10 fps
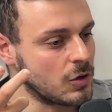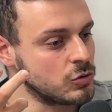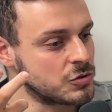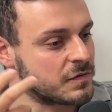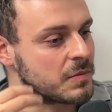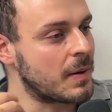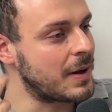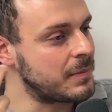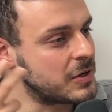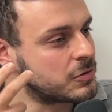also from
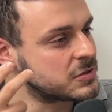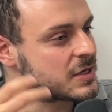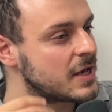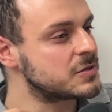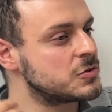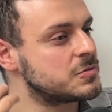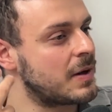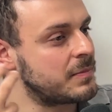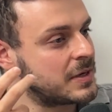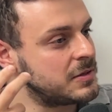a public consensus,
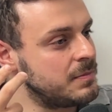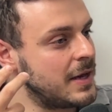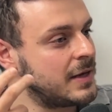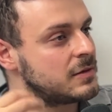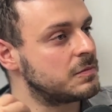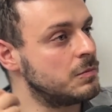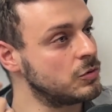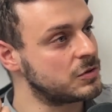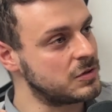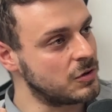public debate,
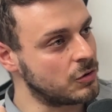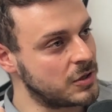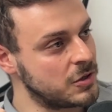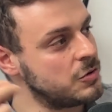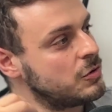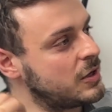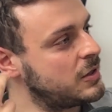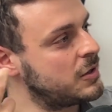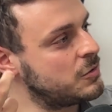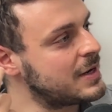both on the EU
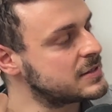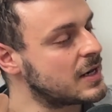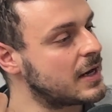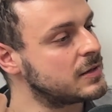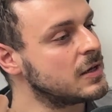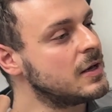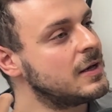and the US side,